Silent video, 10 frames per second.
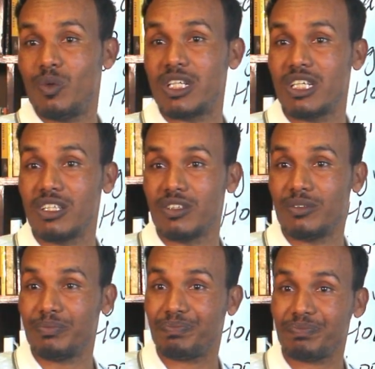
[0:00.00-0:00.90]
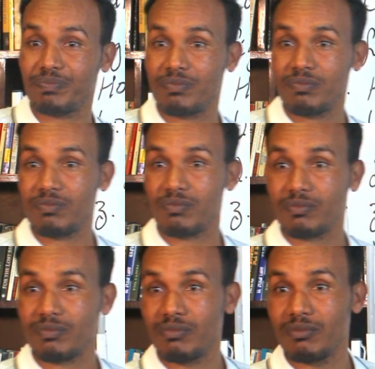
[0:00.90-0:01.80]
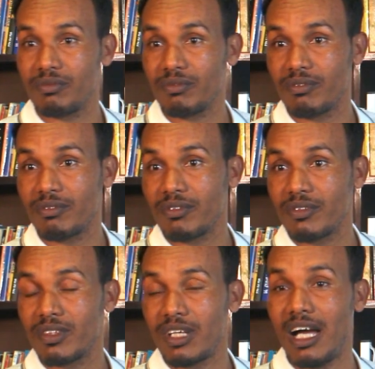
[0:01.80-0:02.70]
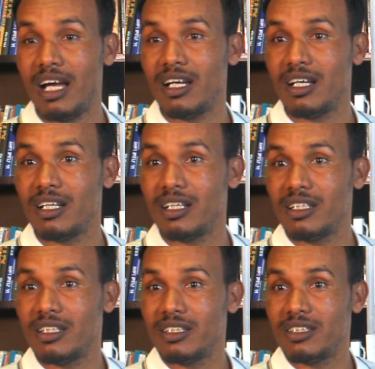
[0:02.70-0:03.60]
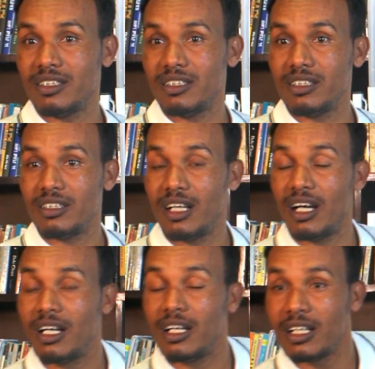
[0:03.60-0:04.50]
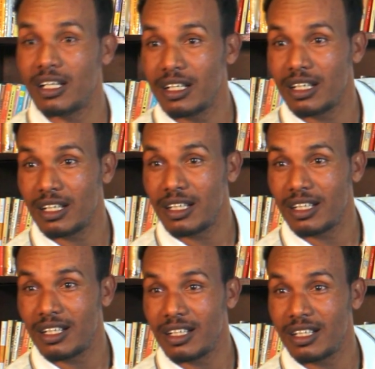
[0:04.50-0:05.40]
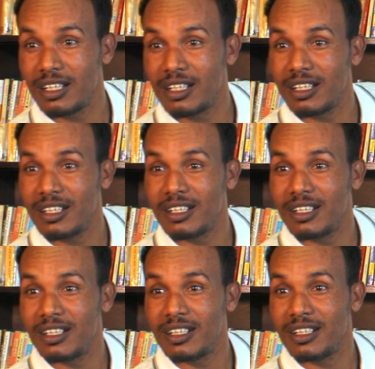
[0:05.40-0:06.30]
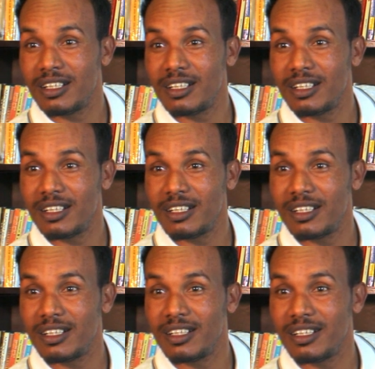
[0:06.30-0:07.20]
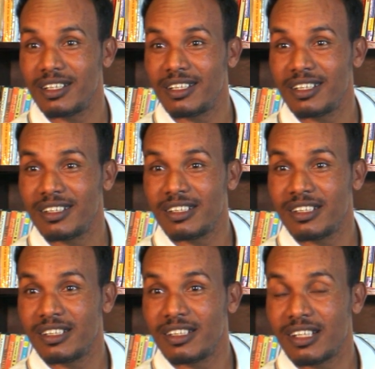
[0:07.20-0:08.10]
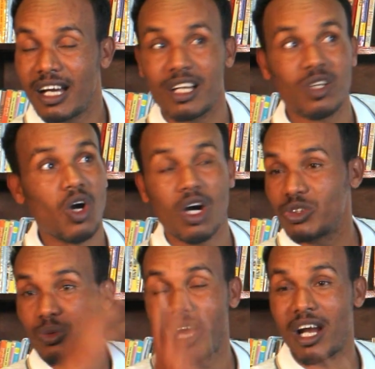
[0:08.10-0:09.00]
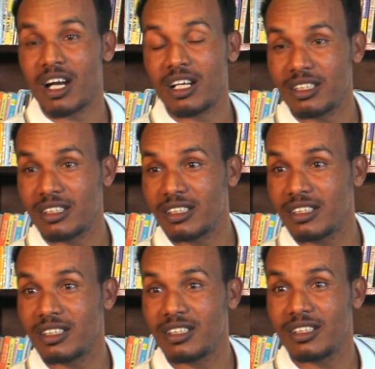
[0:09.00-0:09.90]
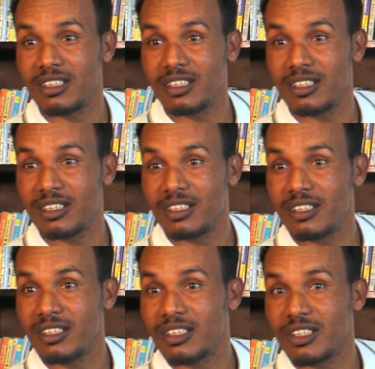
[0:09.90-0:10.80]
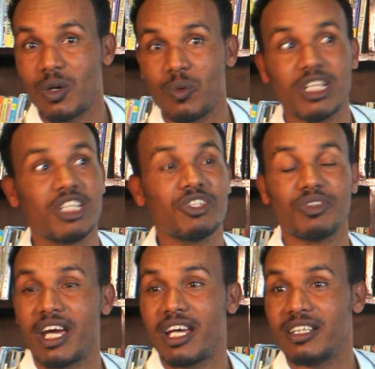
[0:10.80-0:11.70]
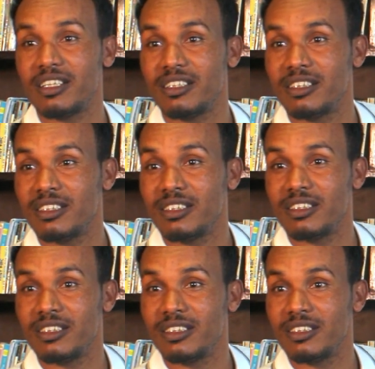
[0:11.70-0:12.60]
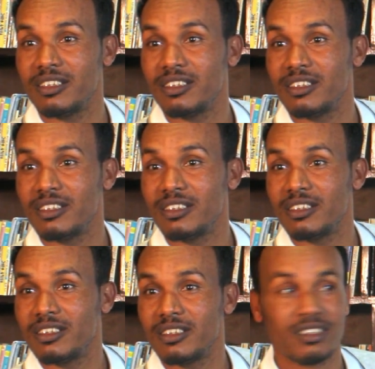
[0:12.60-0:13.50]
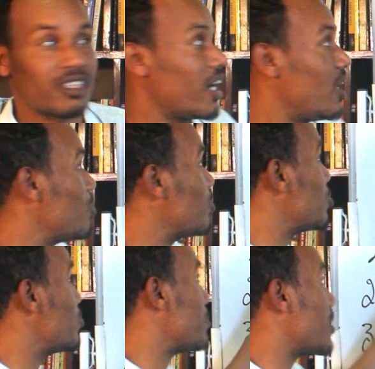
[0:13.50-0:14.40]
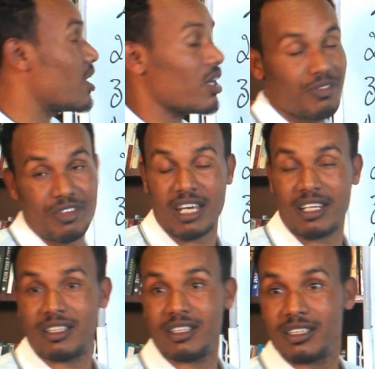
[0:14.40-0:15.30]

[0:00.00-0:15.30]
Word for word: what do you do uh, i call off huh huh i, I don't go to the. I don't go to where? To the appointment. So what do you do then? I stay home. You stay home. What do you mean by call off then?